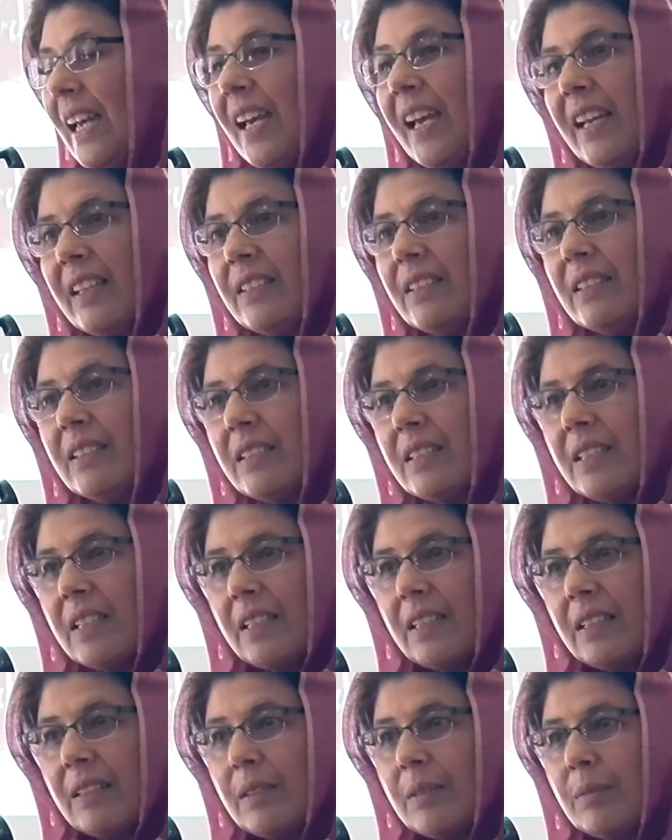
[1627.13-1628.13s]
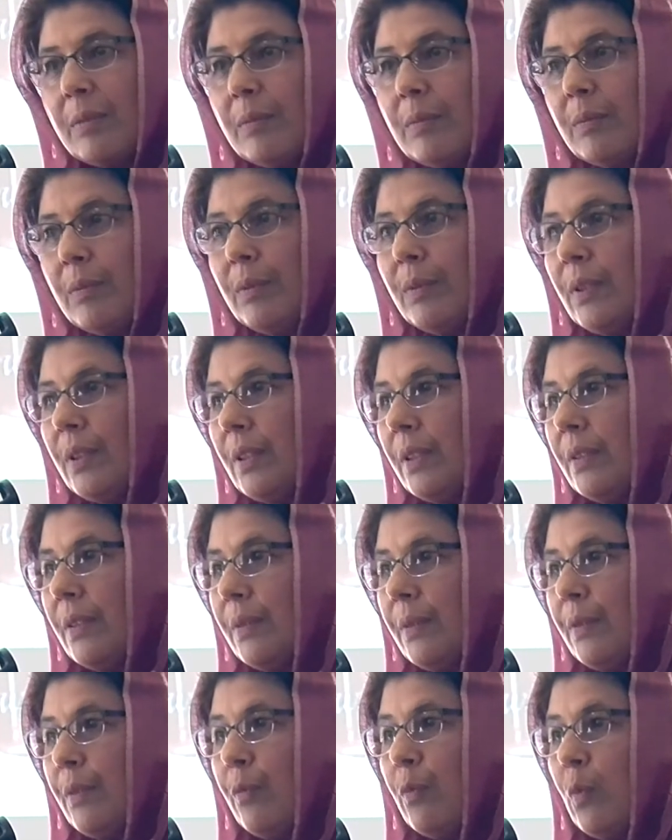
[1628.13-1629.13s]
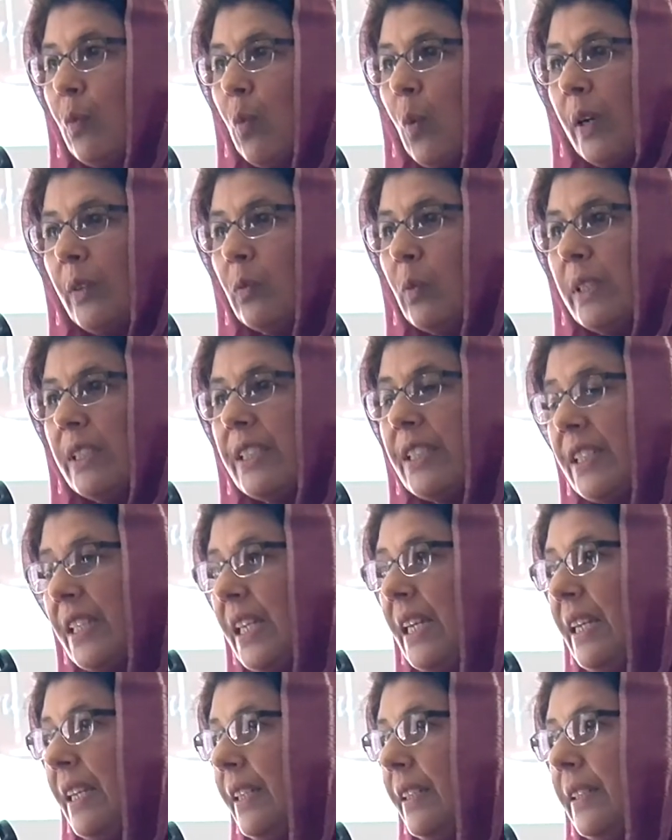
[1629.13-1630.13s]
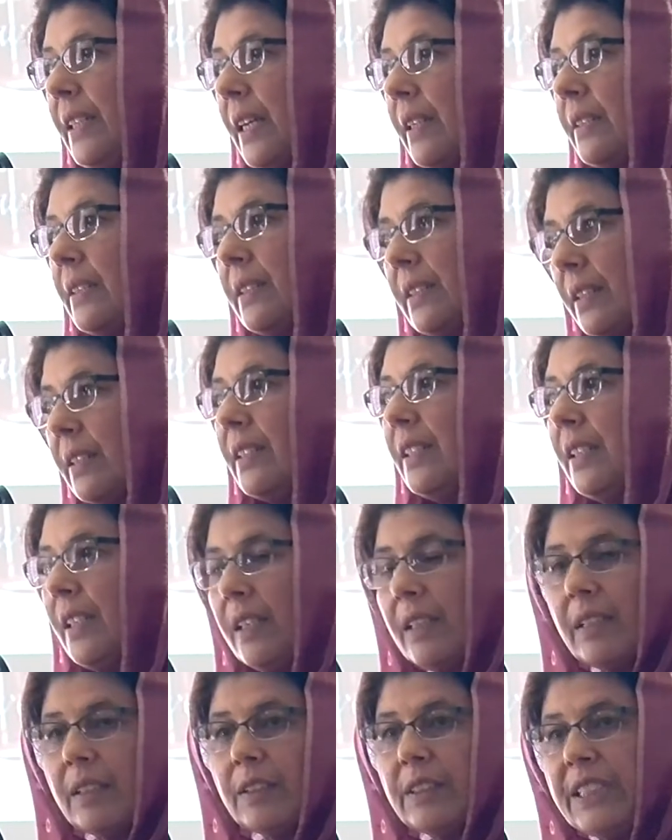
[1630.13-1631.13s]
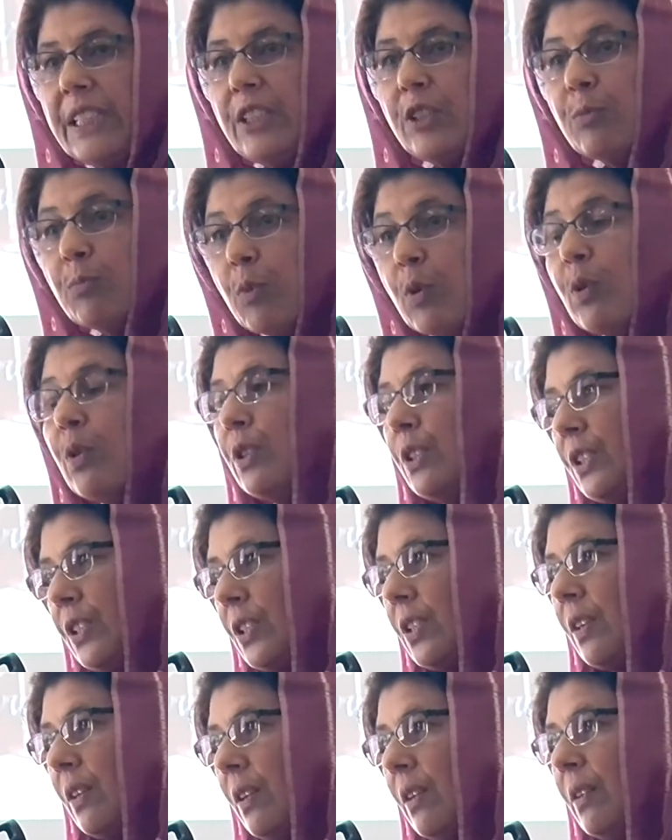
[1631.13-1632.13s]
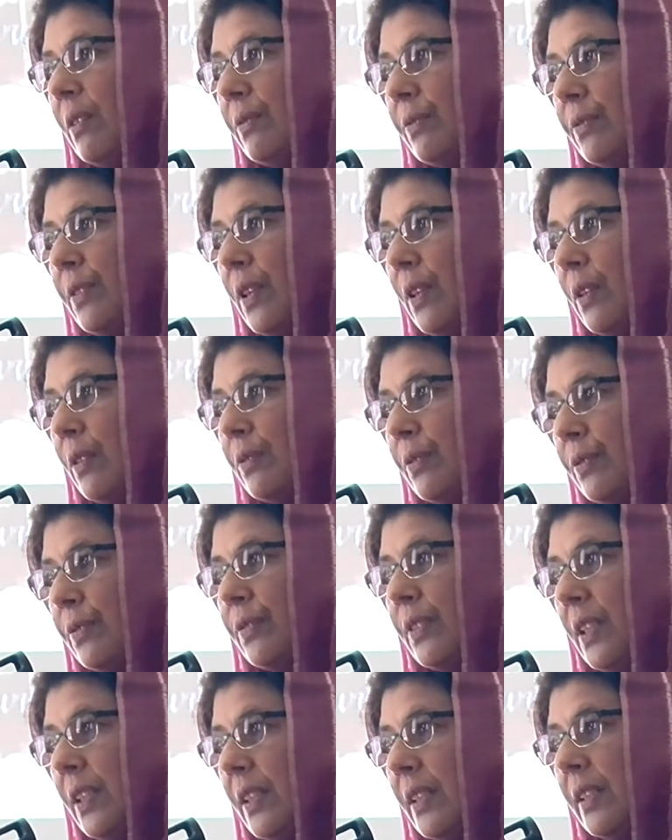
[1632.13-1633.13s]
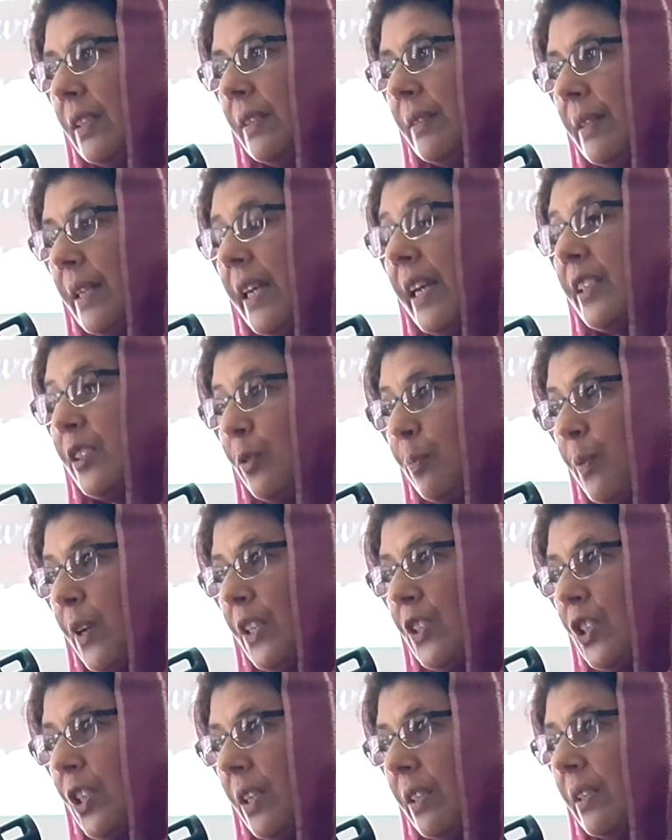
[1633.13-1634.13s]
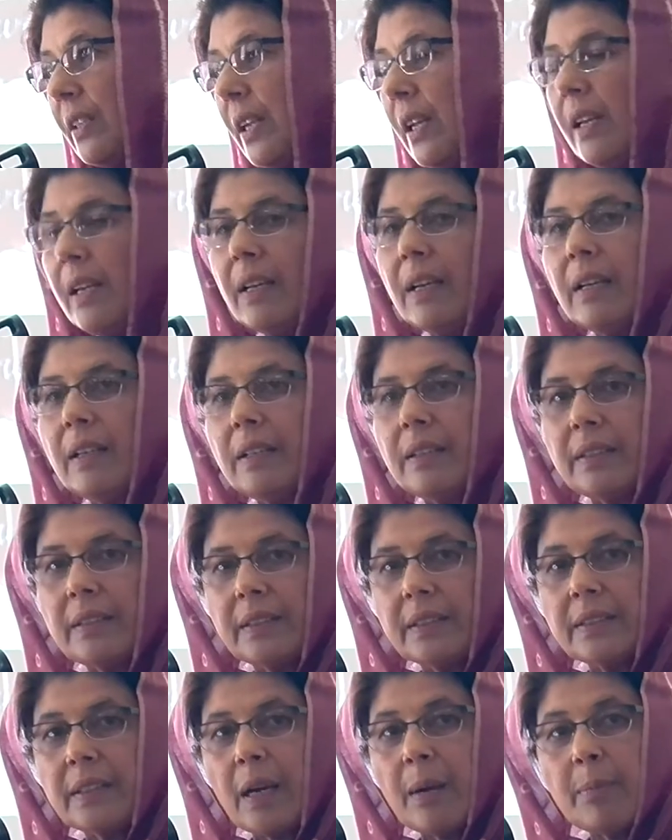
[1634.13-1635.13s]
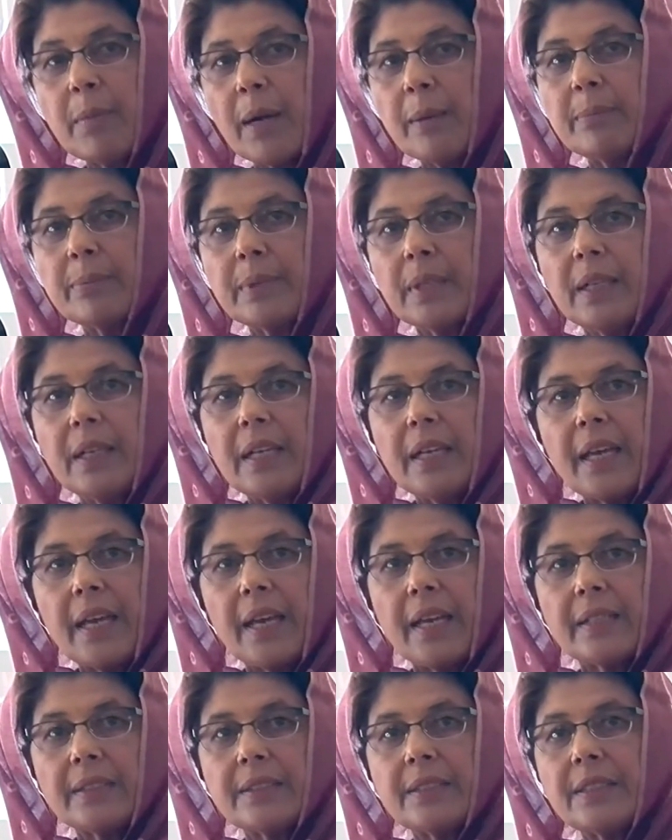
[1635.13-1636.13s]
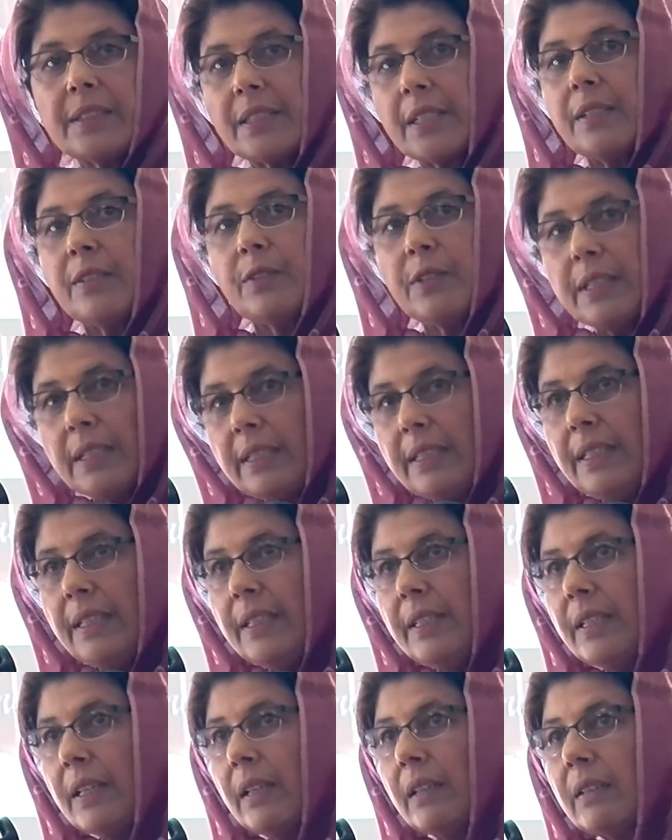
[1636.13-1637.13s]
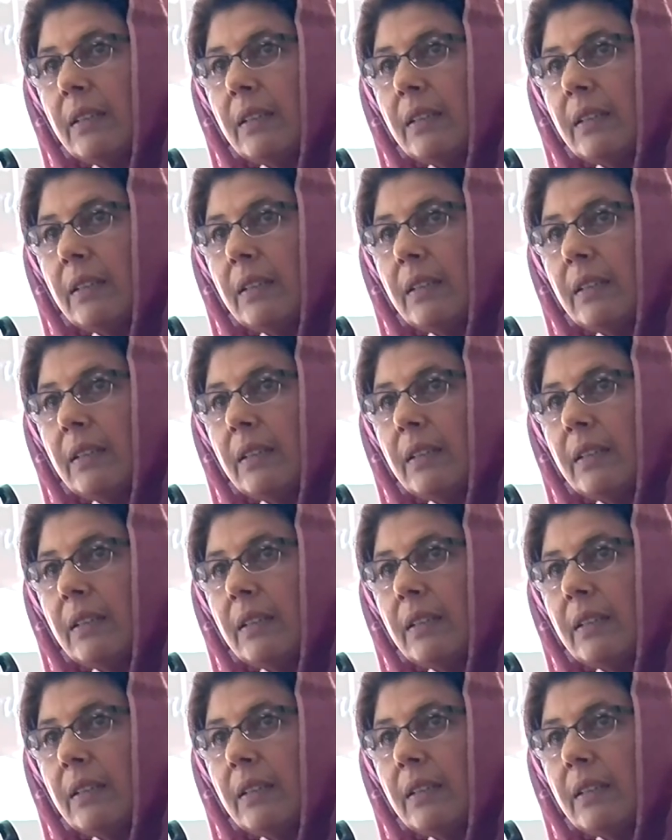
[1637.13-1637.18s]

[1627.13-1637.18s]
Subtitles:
and one will see that these modes of expression come up, and really